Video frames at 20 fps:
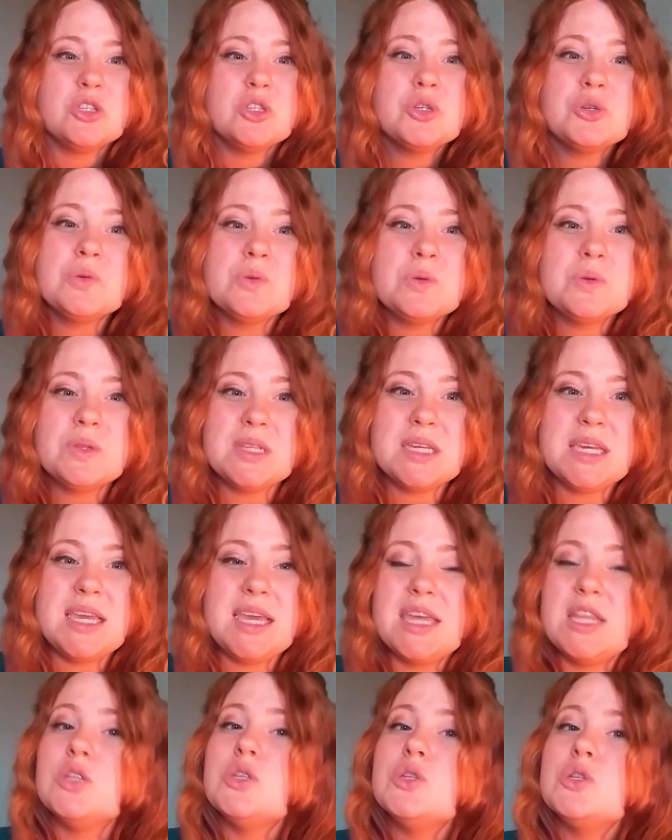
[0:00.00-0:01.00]
truly
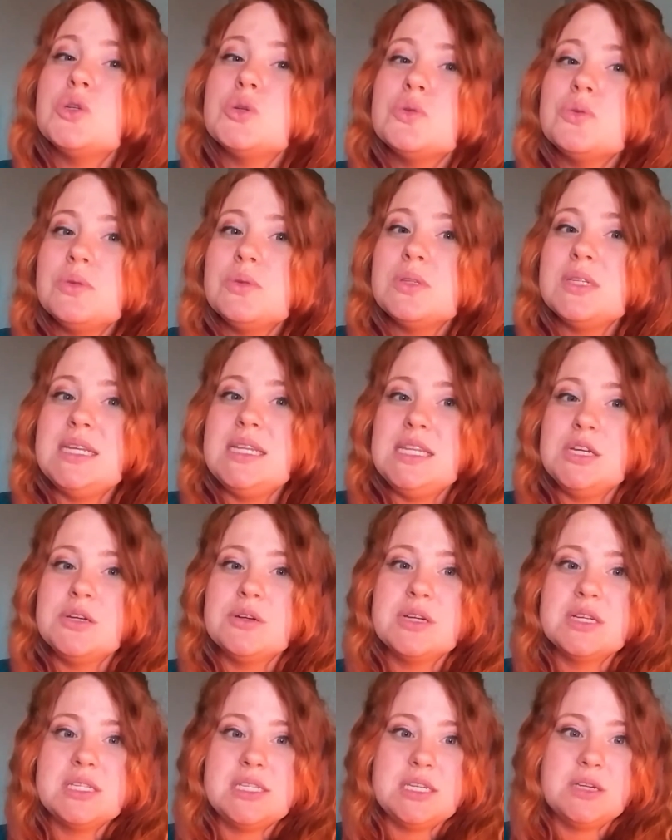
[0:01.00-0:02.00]
near
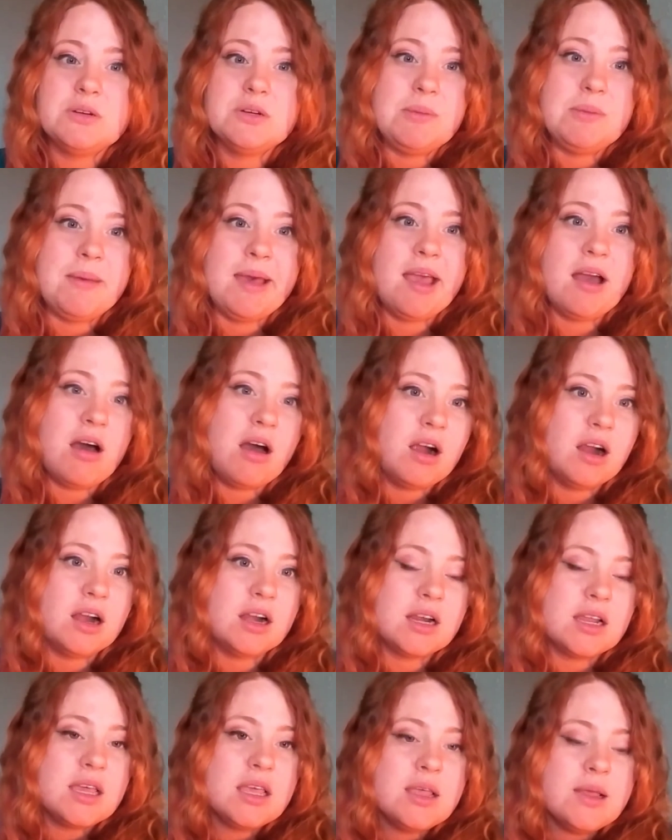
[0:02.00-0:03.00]
and dear to my heart.